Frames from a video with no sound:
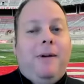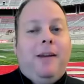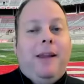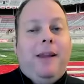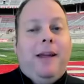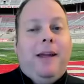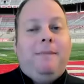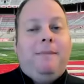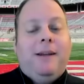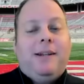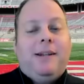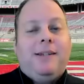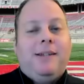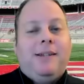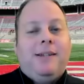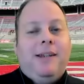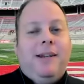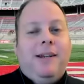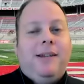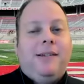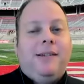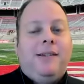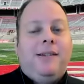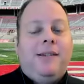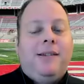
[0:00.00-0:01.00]
that pick
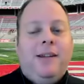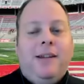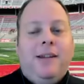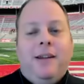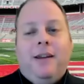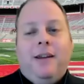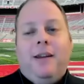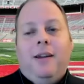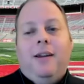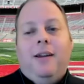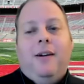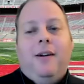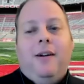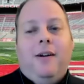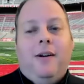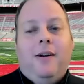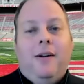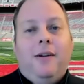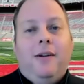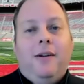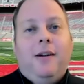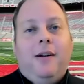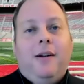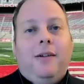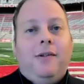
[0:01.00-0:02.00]
six
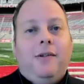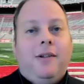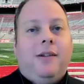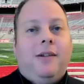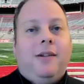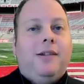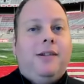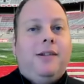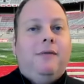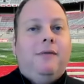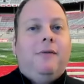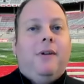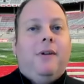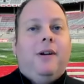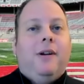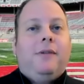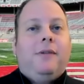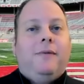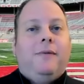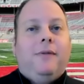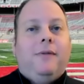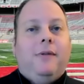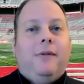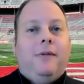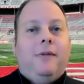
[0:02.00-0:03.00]
on on Justin Ross
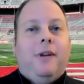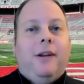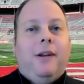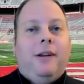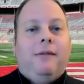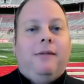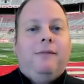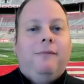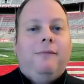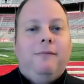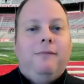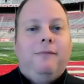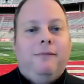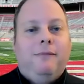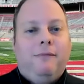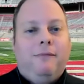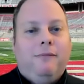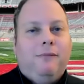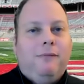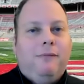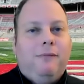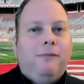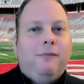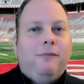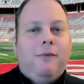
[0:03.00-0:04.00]
for like
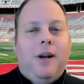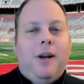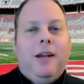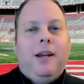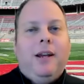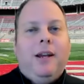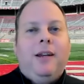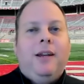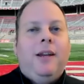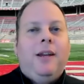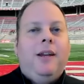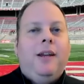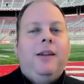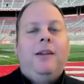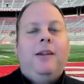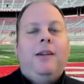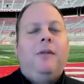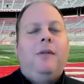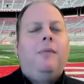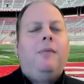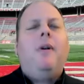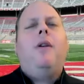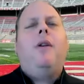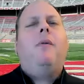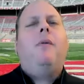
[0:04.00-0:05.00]
running uh,
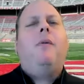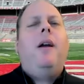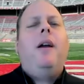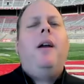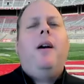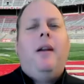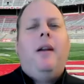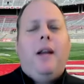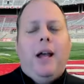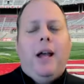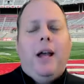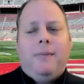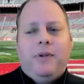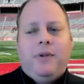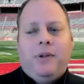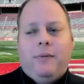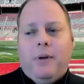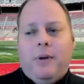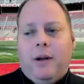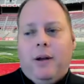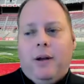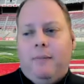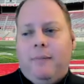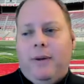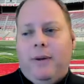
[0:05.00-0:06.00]
the wrong way on an option
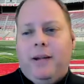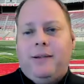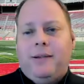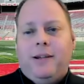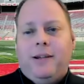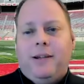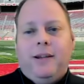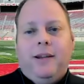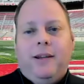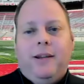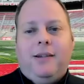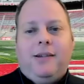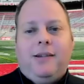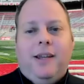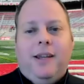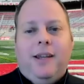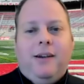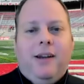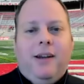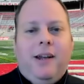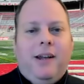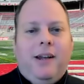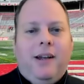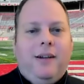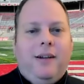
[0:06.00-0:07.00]
route, basically, and
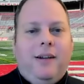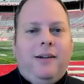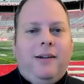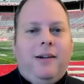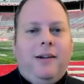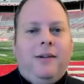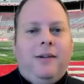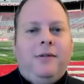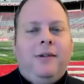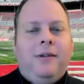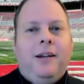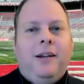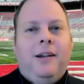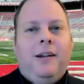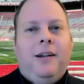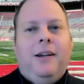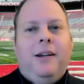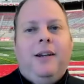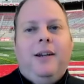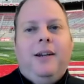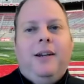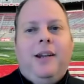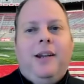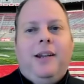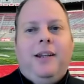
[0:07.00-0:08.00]
saying, yeah, you know,
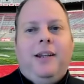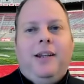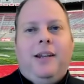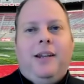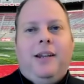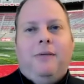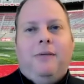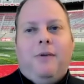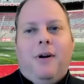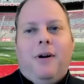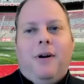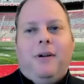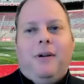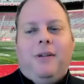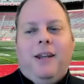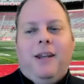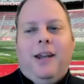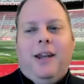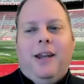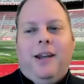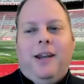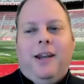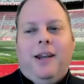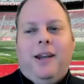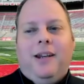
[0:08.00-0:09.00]
he did the wrong
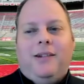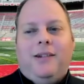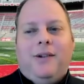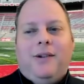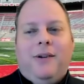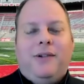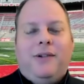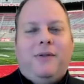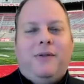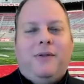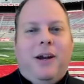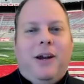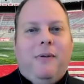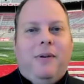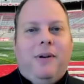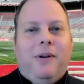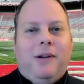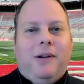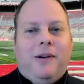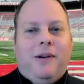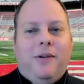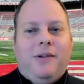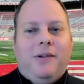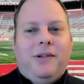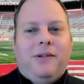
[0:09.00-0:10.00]
thing. And it's always great when the
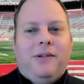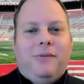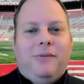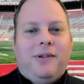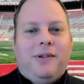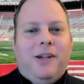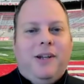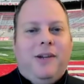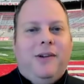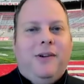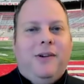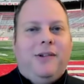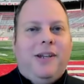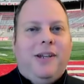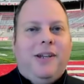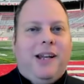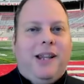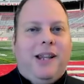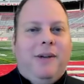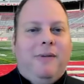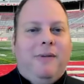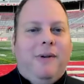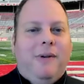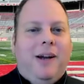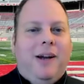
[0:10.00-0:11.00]
coaches will tell you
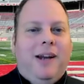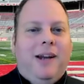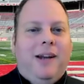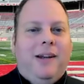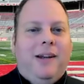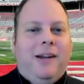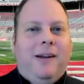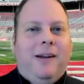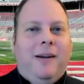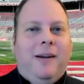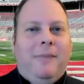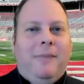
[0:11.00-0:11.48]
exactly why uh, a